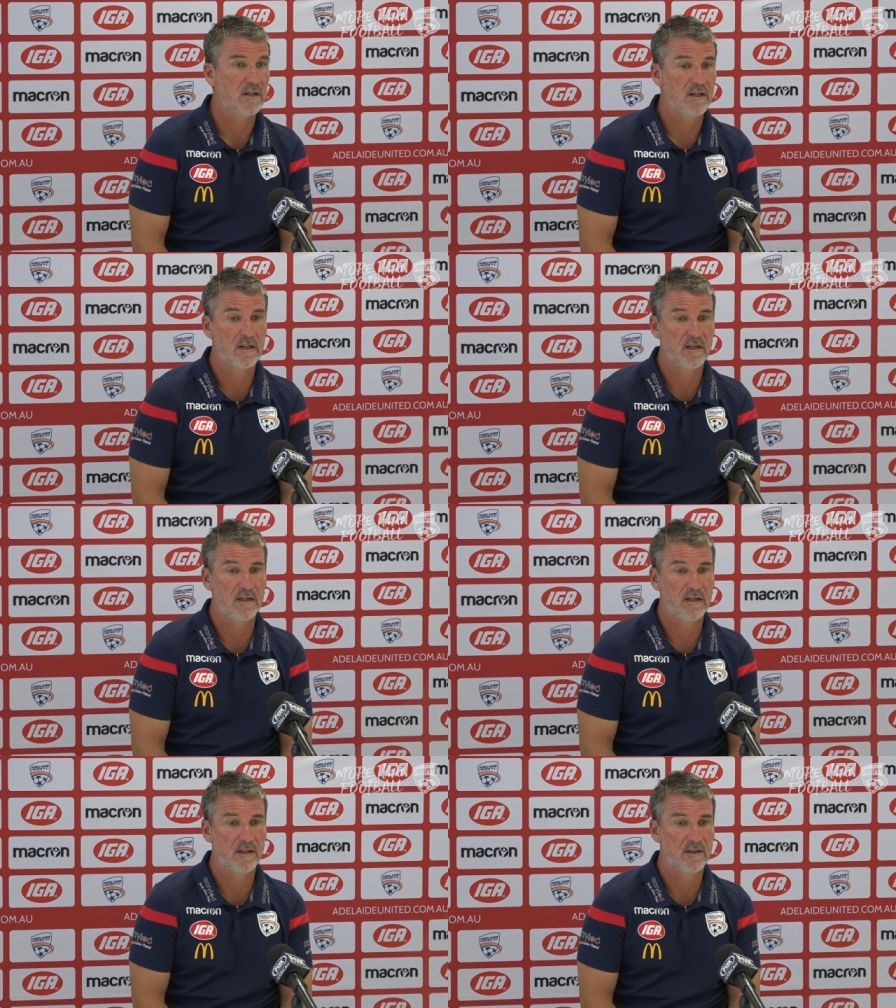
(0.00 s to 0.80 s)

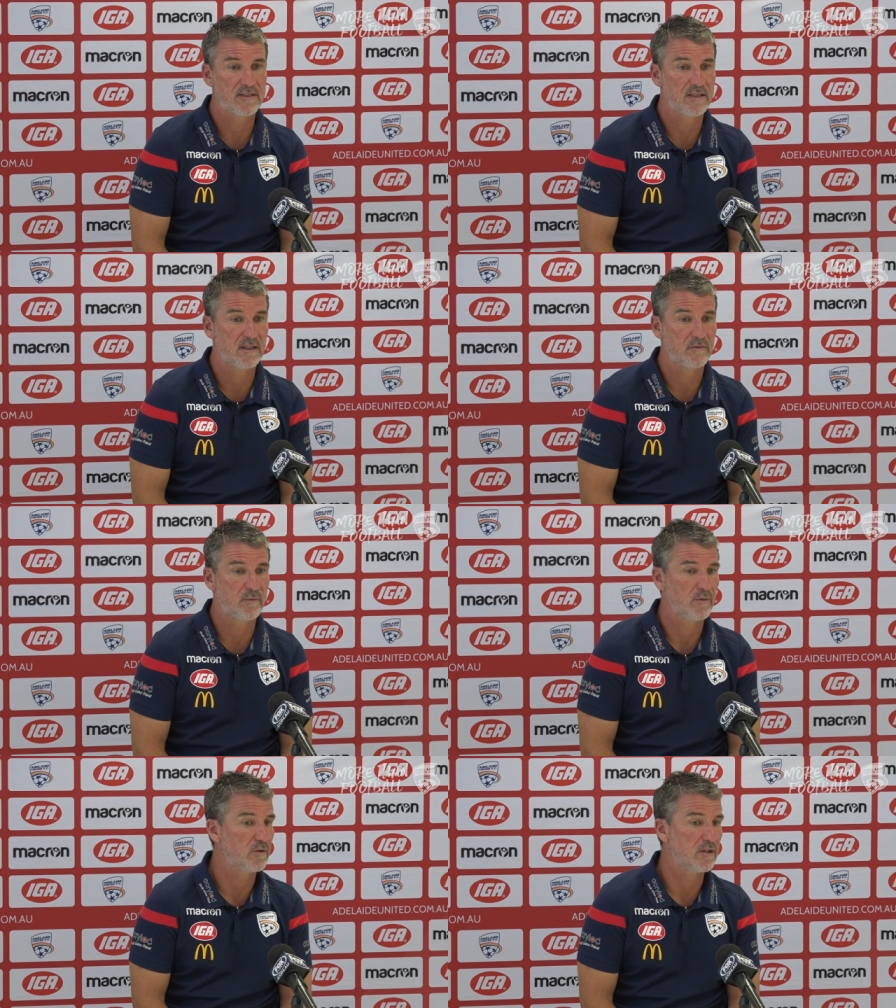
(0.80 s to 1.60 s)
at the side
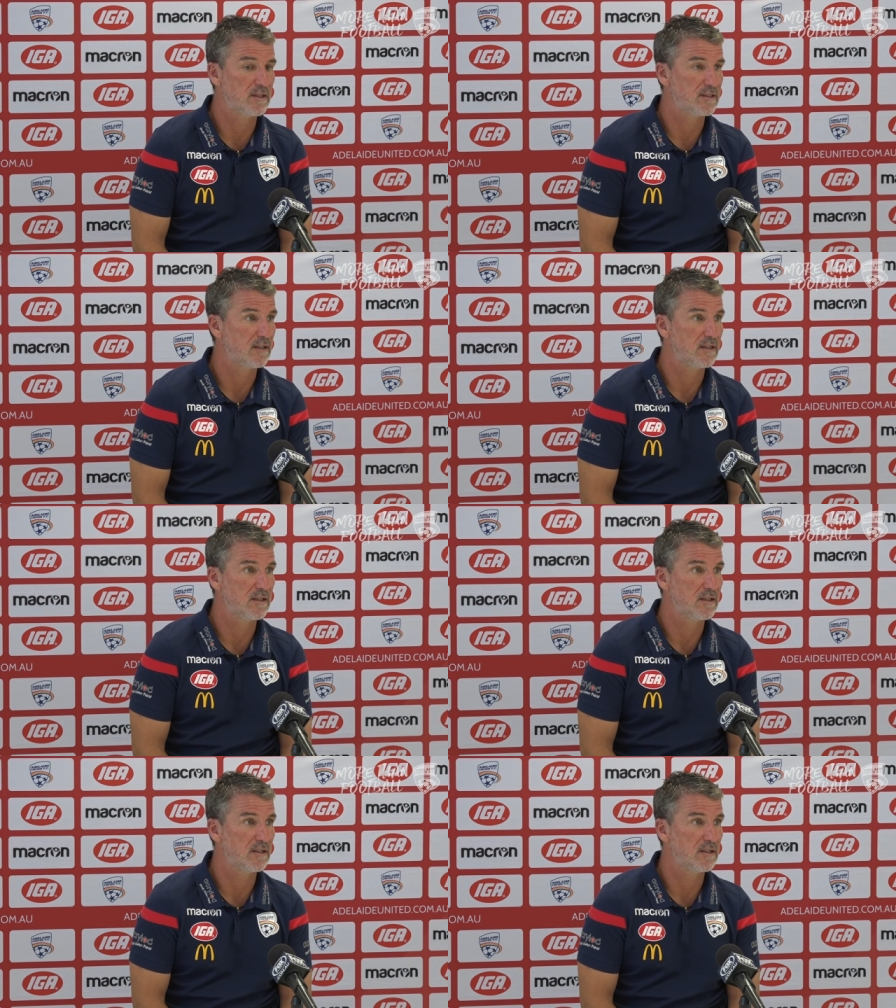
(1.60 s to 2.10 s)
from Newcastle.